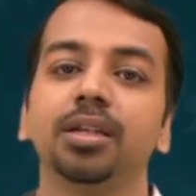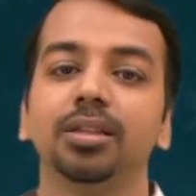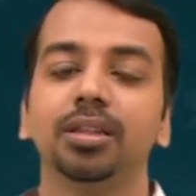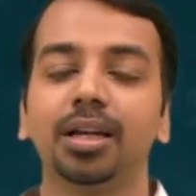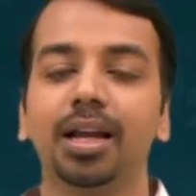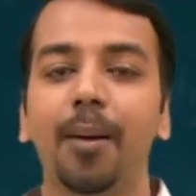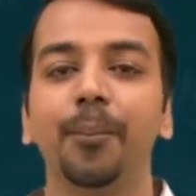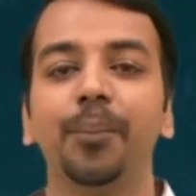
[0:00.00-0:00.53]
the
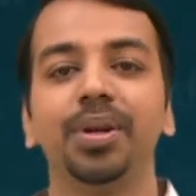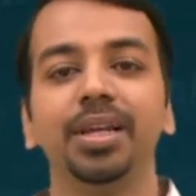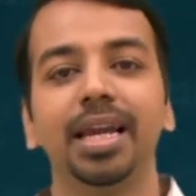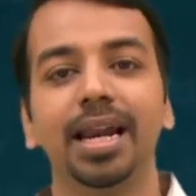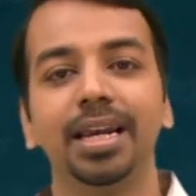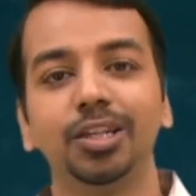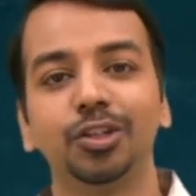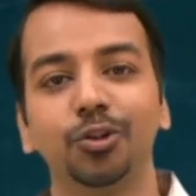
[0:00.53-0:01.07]
company
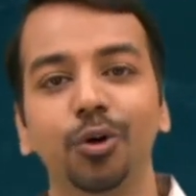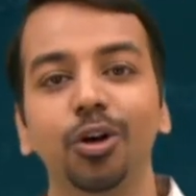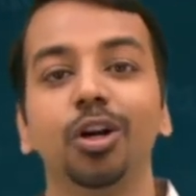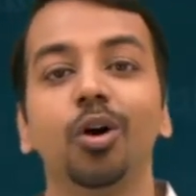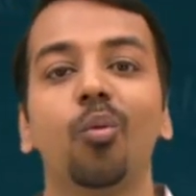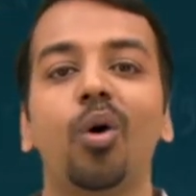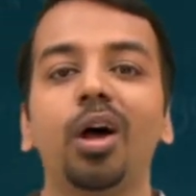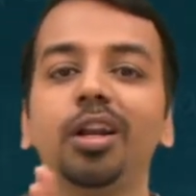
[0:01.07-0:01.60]
had issued
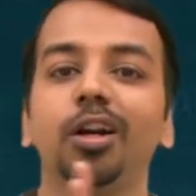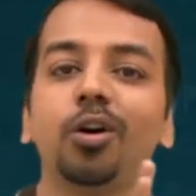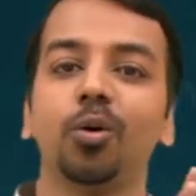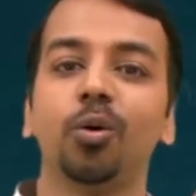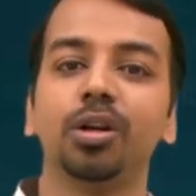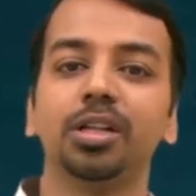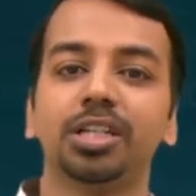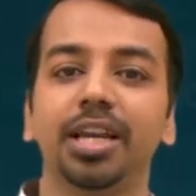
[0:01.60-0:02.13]
1
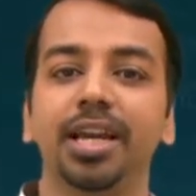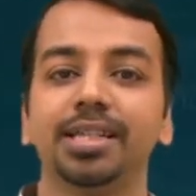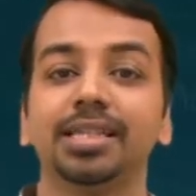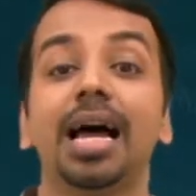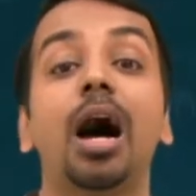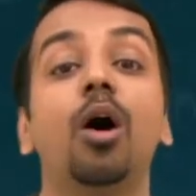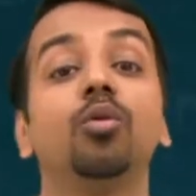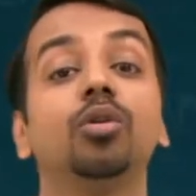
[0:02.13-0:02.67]
crore shares,
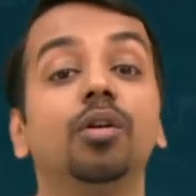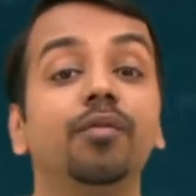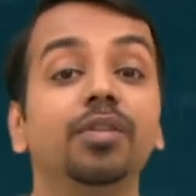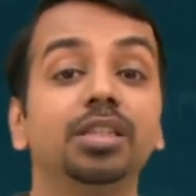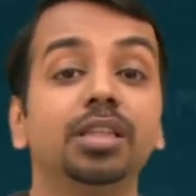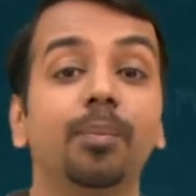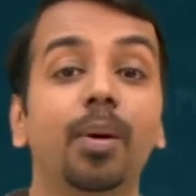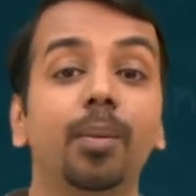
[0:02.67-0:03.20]
out of
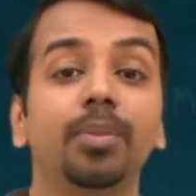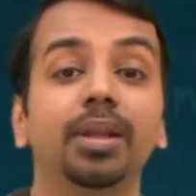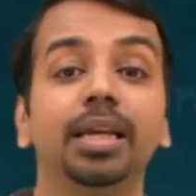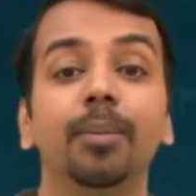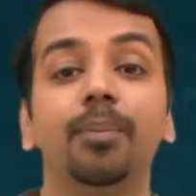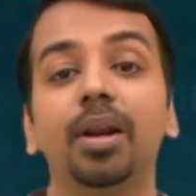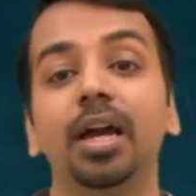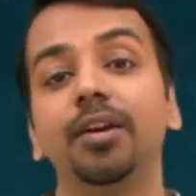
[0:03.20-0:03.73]
which the public
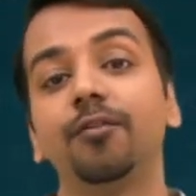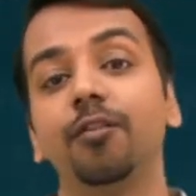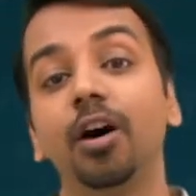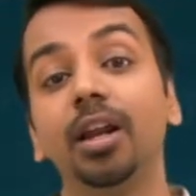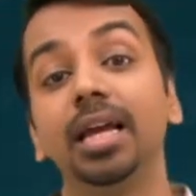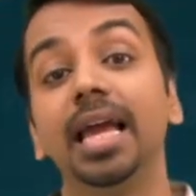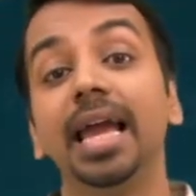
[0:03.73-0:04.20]
applied for